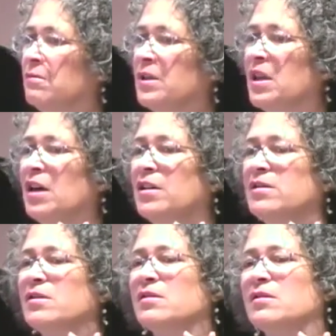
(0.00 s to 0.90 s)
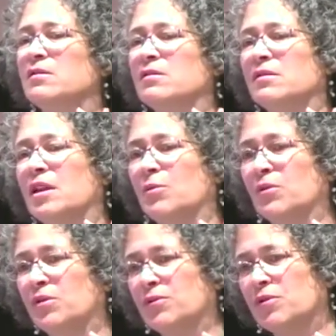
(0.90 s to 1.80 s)
because they
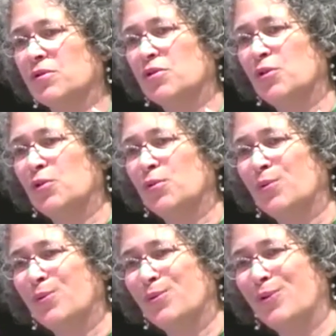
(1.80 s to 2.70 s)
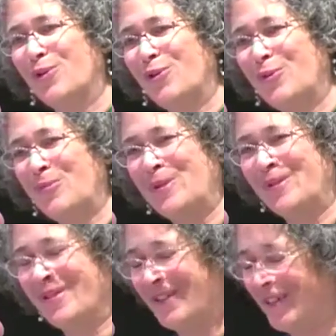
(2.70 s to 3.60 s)
were too
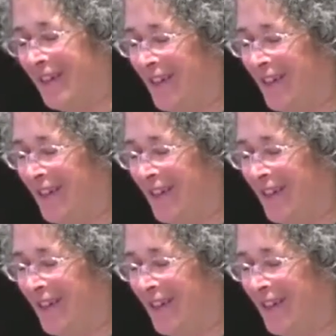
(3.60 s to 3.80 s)
human,